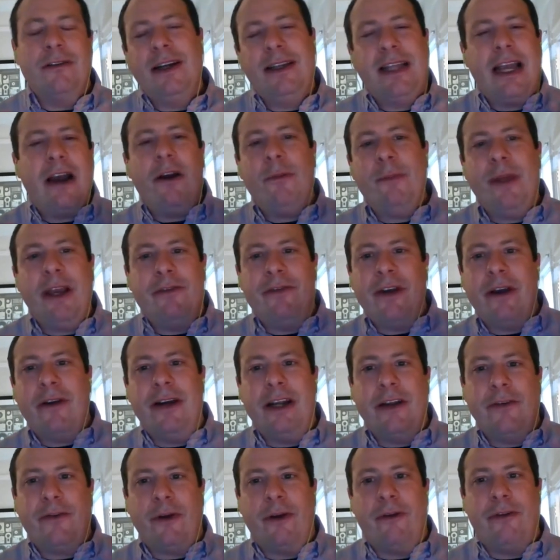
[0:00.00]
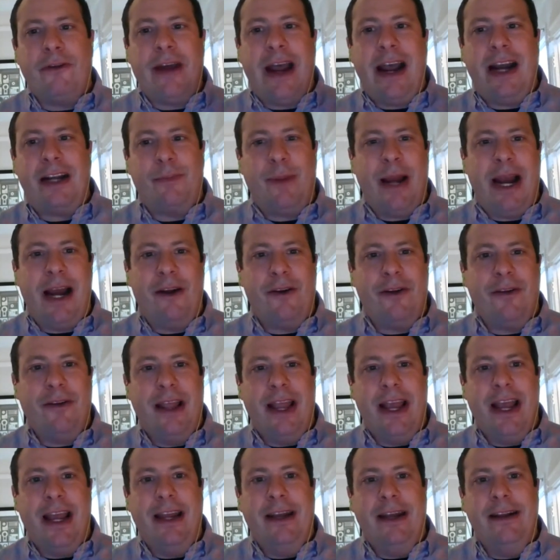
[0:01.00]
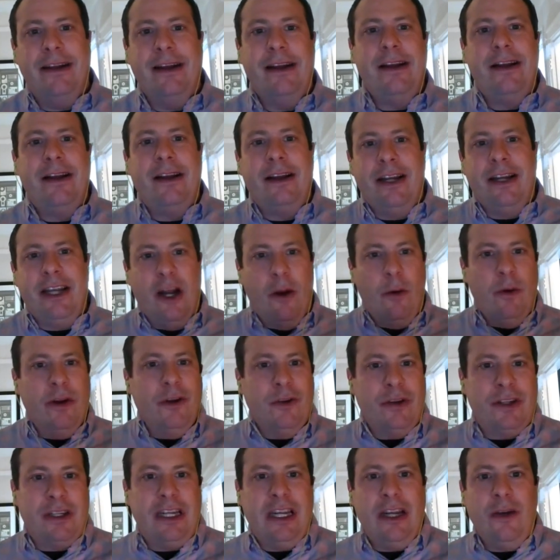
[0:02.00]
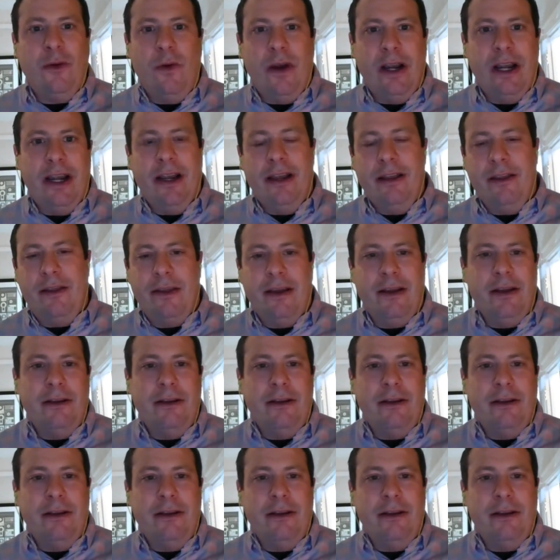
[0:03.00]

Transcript: Right? That would be a very different fact pattern than you know what you see with